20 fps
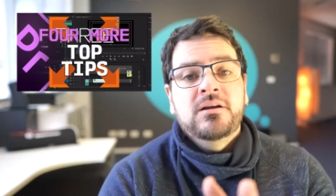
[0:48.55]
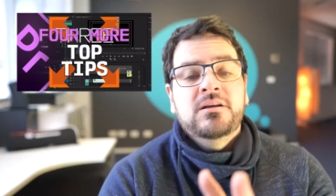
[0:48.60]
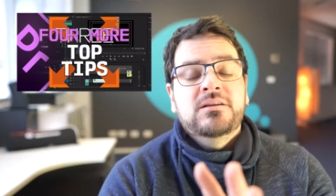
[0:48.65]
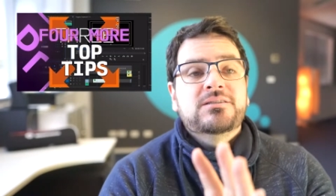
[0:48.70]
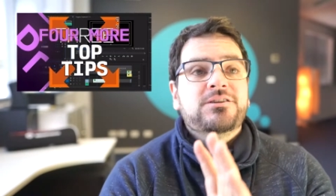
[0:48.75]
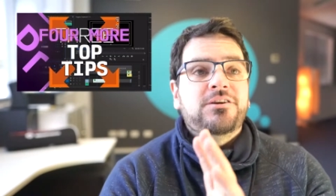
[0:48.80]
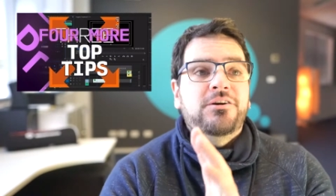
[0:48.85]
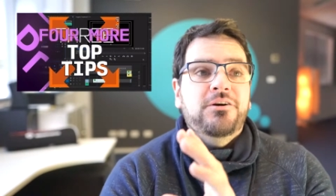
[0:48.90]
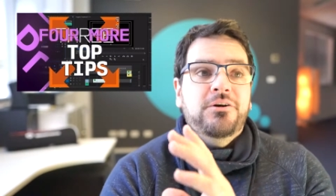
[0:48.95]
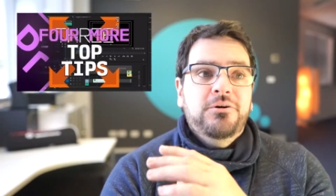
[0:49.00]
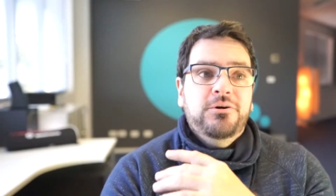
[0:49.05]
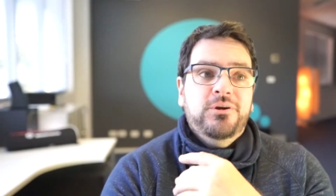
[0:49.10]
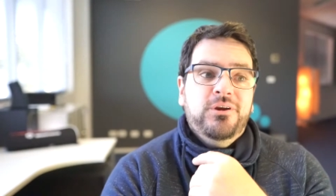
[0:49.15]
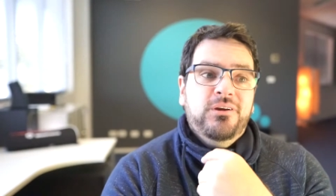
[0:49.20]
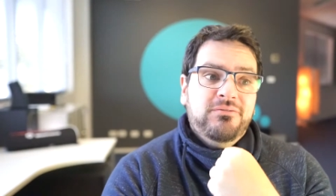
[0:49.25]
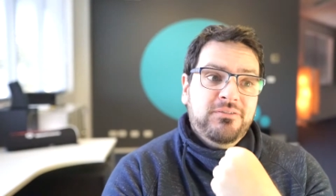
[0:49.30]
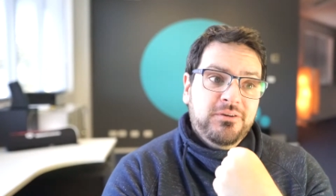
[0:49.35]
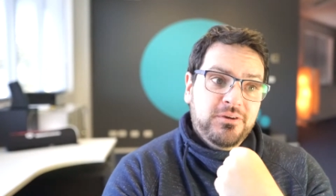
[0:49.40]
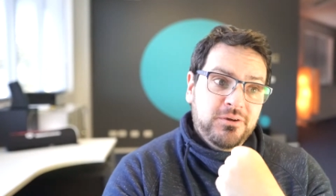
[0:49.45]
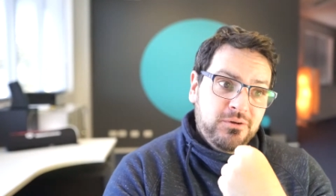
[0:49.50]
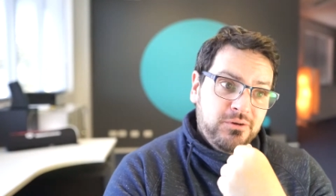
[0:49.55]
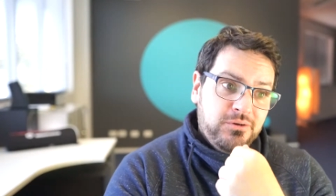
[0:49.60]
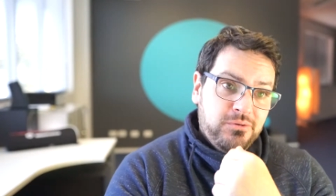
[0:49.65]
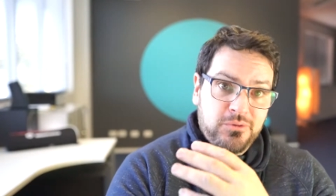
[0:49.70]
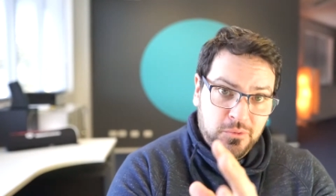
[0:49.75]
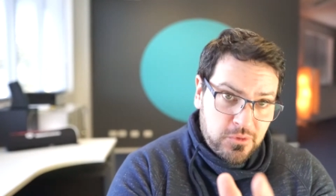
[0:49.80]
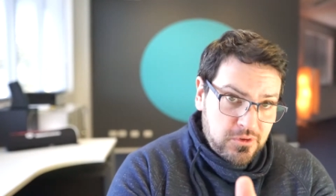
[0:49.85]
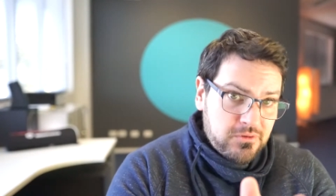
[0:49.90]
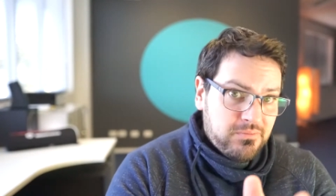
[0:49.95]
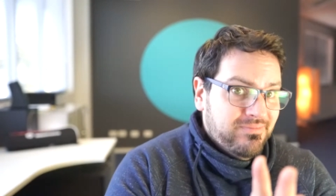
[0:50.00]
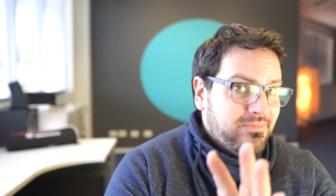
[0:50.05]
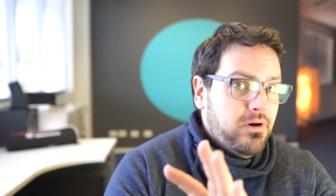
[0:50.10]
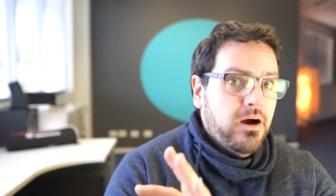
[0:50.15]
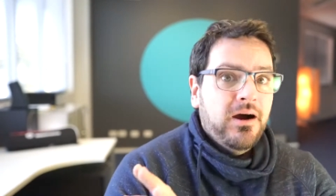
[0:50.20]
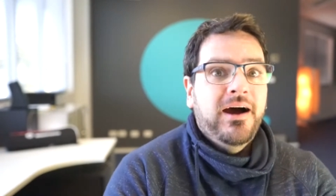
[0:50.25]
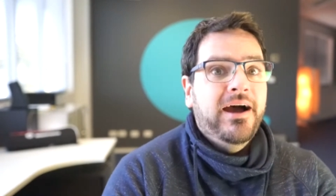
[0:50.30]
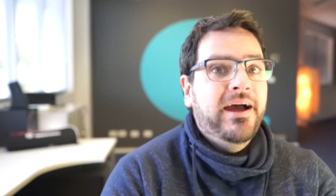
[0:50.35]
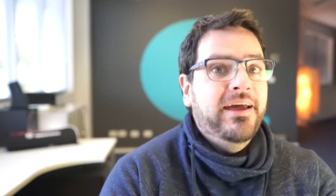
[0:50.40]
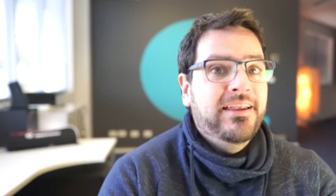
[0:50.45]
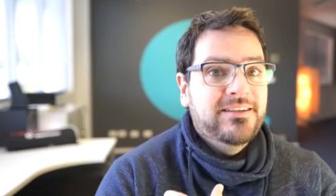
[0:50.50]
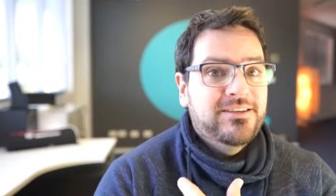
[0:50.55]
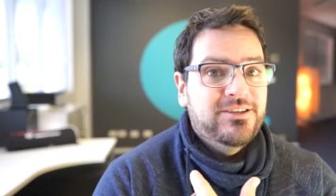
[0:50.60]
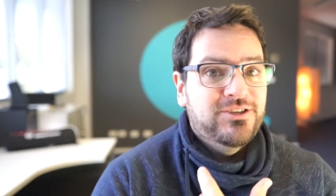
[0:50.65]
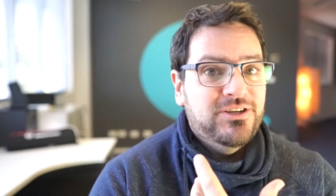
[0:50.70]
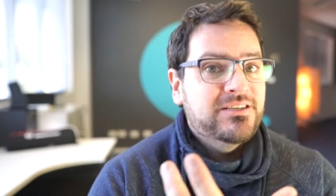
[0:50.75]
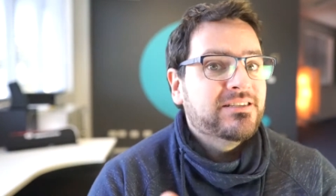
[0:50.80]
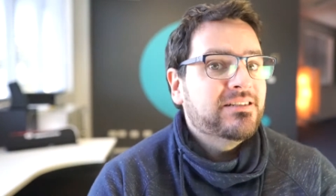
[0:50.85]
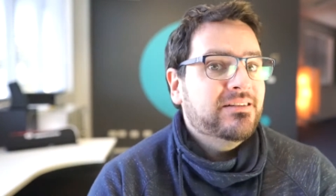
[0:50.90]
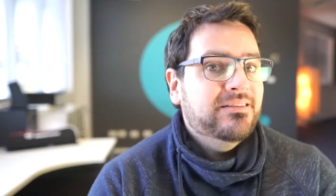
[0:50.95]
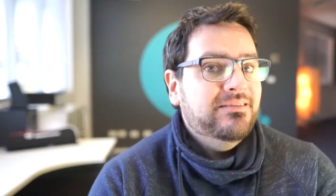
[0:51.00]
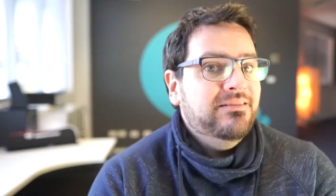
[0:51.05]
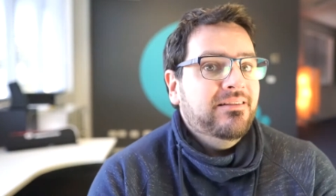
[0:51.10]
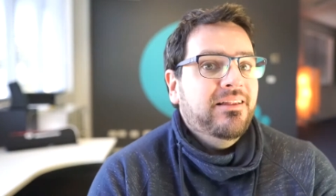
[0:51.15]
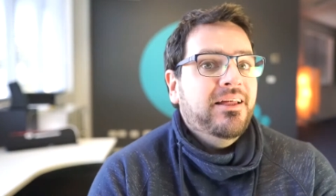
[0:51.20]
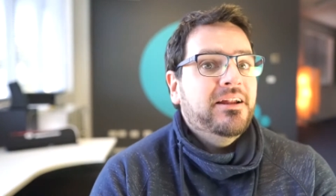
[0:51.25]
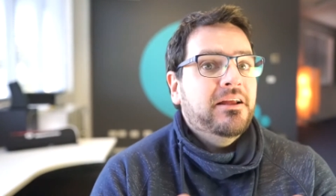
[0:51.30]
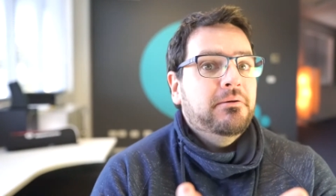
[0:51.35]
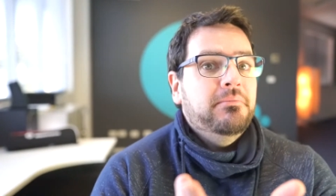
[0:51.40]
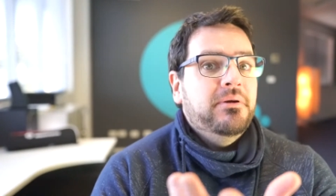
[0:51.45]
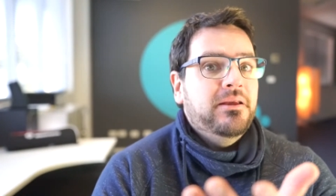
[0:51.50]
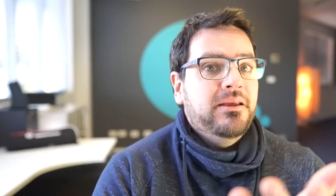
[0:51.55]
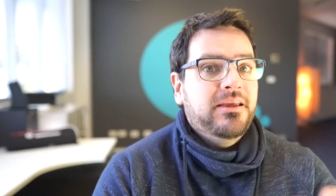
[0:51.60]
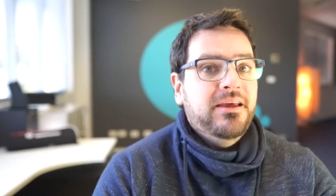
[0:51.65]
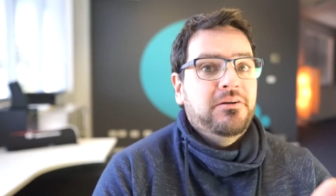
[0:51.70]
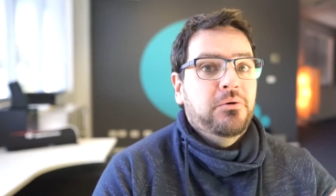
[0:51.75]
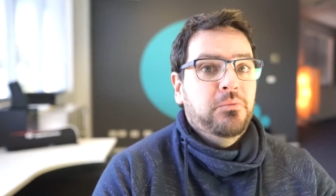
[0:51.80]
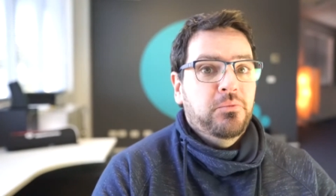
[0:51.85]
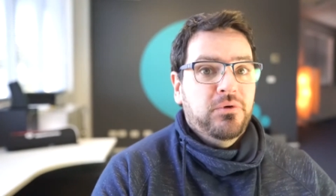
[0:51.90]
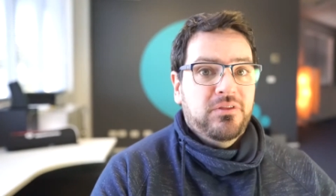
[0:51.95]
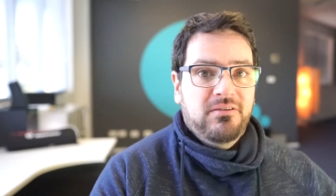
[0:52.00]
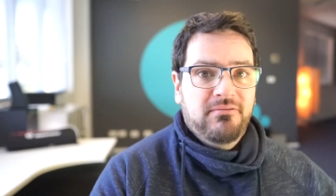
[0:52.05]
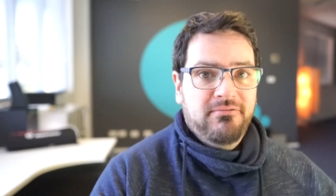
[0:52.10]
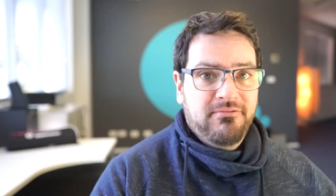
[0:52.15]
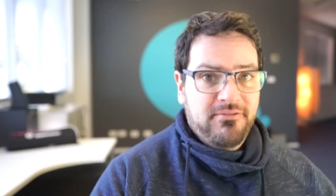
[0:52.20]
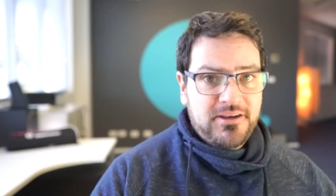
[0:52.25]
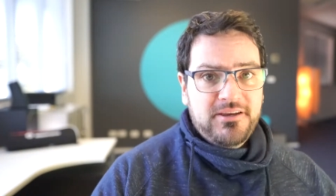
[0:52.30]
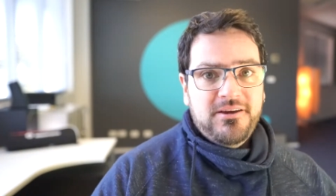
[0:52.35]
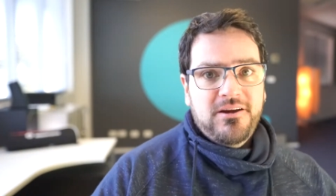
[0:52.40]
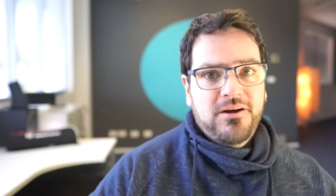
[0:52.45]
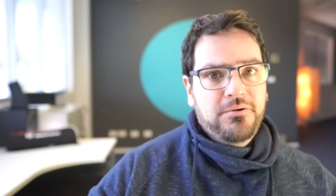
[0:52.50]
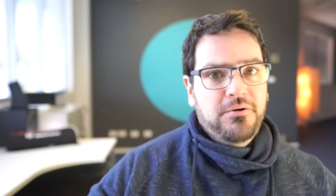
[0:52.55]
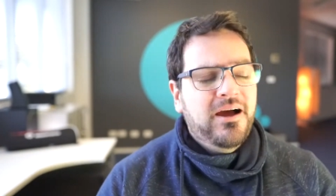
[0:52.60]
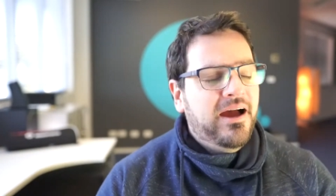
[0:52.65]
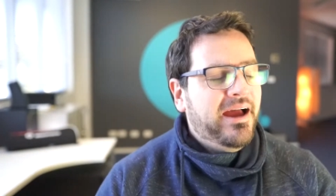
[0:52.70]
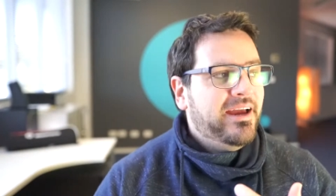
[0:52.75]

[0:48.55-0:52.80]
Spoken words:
So if you wouldn't mind just letting me get on with the video,